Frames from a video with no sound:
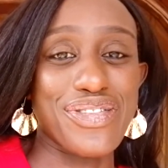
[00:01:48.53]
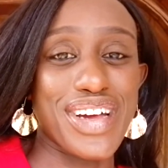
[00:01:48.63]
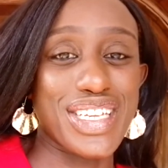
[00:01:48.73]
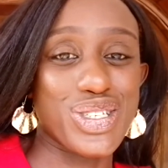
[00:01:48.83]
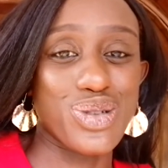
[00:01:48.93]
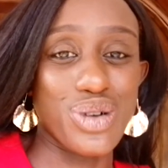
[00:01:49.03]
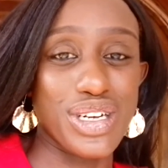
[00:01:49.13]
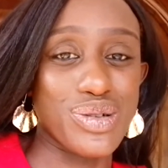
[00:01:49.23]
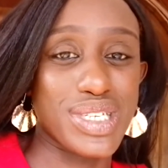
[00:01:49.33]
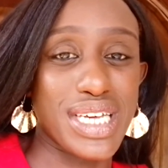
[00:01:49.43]
funny
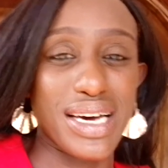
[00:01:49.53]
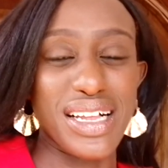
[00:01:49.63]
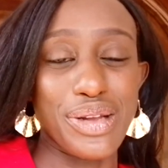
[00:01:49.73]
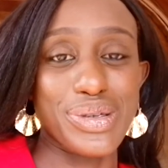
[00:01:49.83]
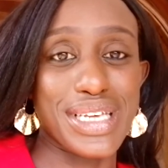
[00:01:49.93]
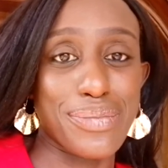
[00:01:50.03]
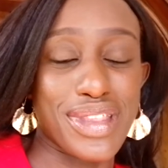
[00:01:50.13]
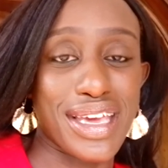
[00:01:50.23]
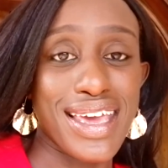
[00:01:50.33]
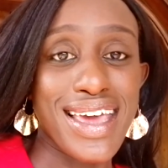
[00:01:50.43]
story to tell or
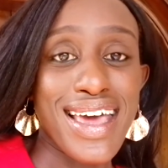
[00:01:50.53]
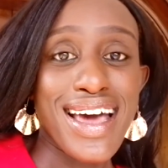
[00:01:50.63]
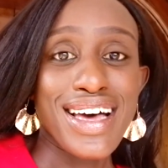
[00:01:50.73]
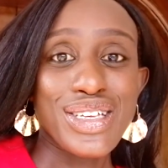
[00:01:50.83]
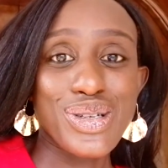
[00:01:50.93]
something.